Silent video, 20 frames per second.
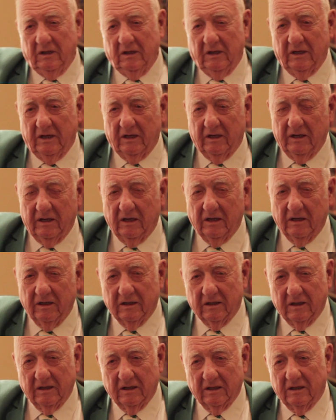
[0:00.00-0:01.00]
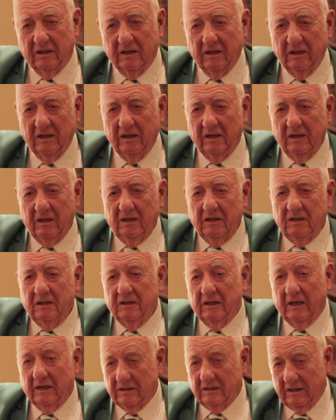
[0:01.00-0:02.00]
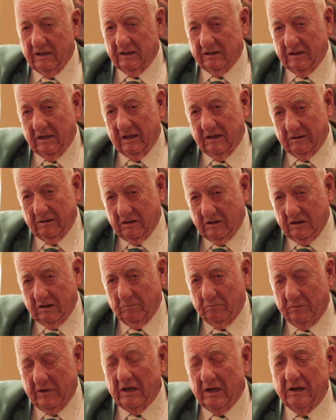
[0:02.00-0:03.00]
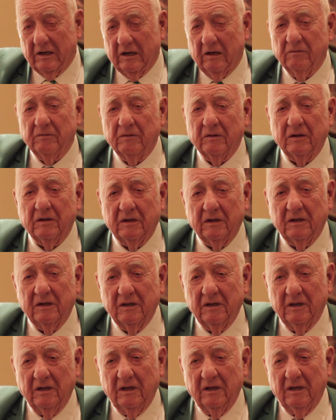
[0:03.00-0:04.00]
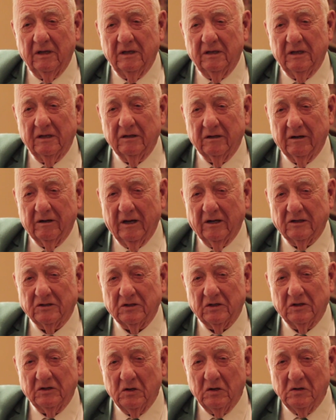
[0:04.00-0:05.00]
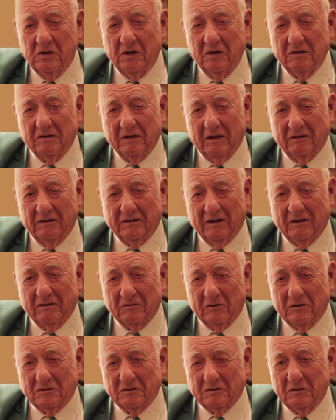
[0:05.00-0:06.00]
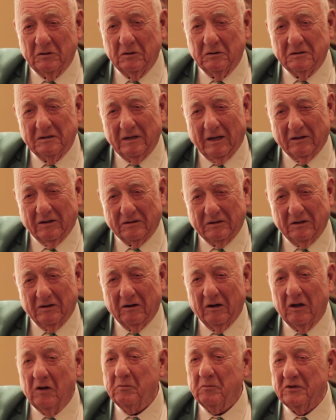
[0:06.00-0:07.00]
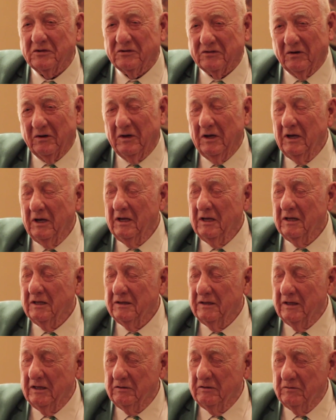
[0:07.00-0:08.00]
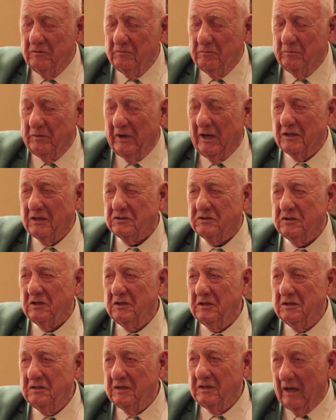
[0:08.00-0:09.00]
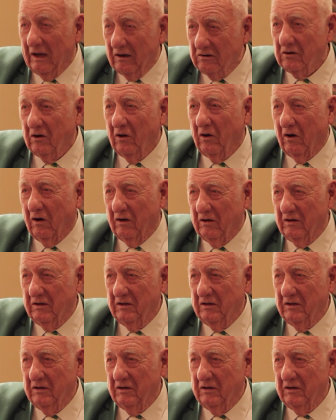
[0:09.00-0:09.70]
And then that got kind of competitive in the International Union. It wasn't good out there lumping, so they passed the outlaw